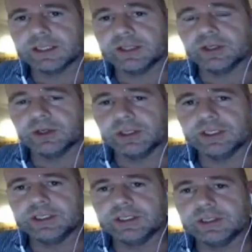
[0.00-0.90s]
in the
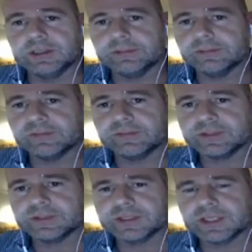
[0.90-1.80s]
early
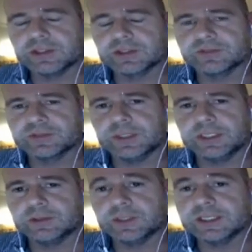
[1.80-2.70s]
stages of
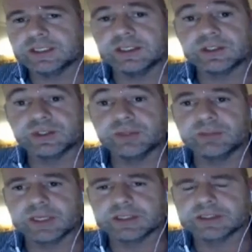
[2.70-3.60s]
2020 to be
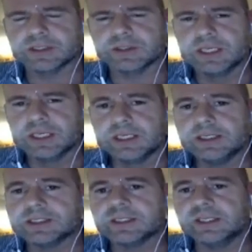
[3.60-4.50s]
placed so
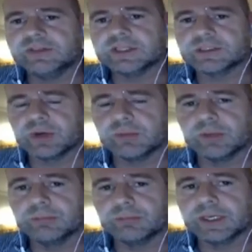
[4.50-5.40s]
yes it alleviates the
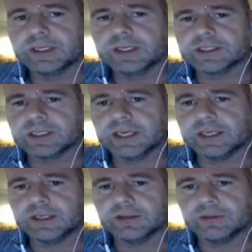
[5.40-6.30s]
problem but it kicks the can
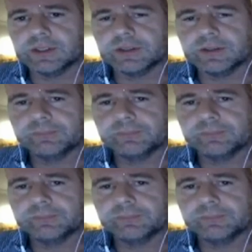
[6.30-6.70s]
down the road